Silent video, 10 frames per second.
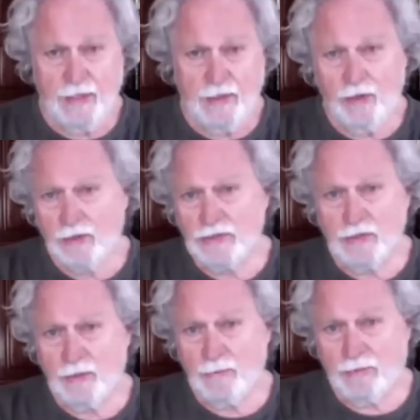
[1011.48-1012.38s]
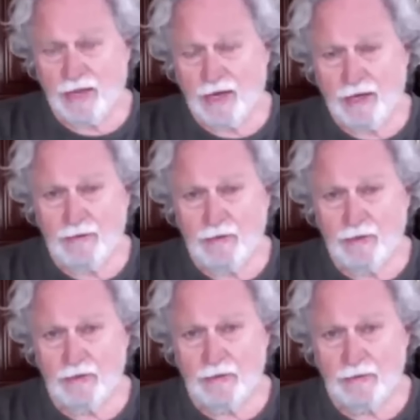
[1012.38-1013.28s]
And also a blog
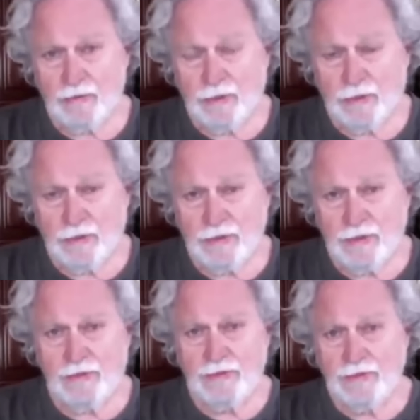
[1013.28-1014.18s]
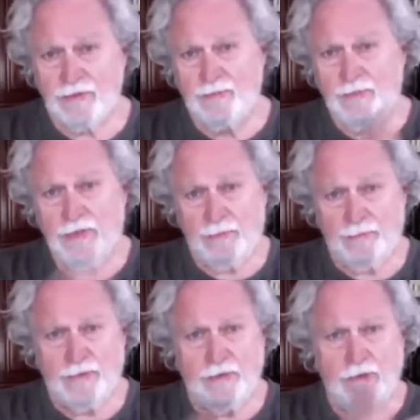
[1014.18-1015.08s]
where Nichols has put
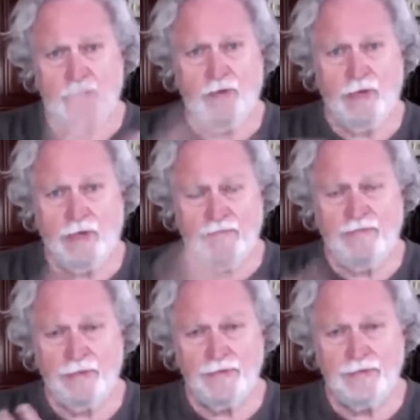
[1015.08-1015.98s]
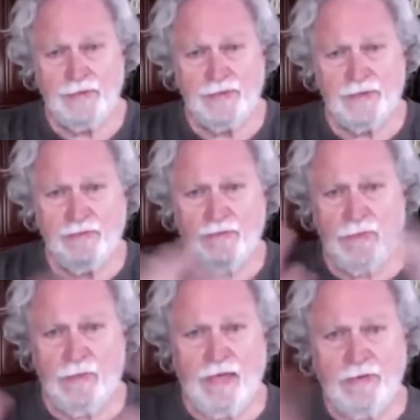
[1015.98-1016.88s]
up a whole lot of entries
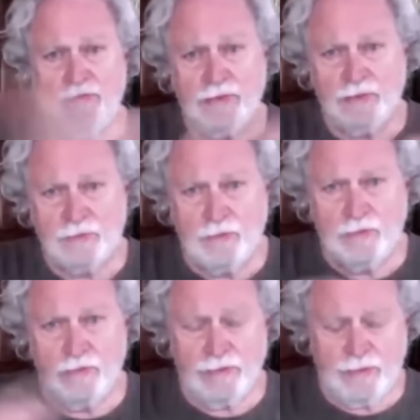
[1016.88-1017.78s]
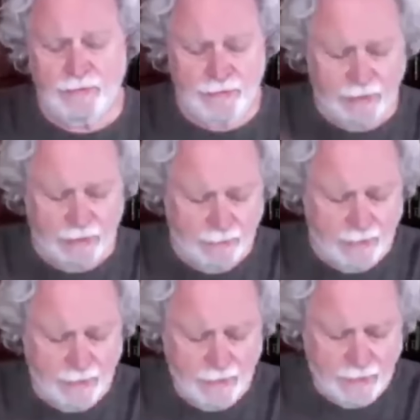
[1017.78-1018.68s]
about the scroll and everything
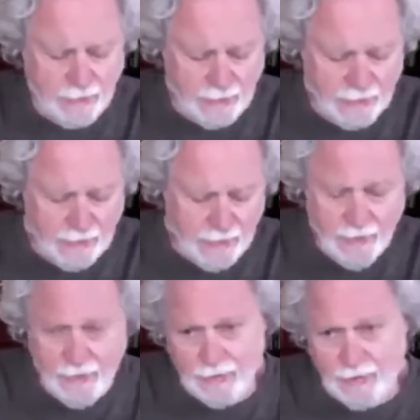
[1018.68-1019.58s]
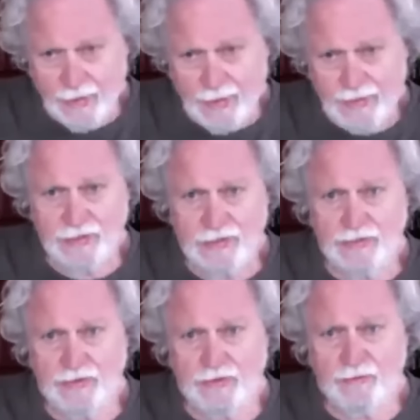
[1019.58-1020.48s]
about it. And in the last
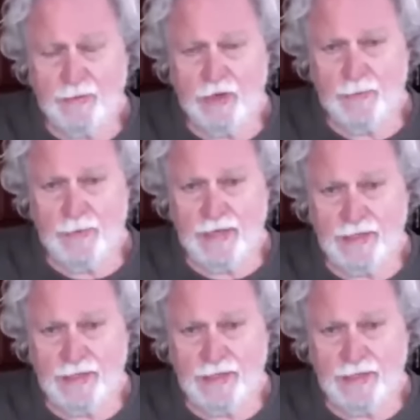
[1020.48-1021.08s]
issue of Bar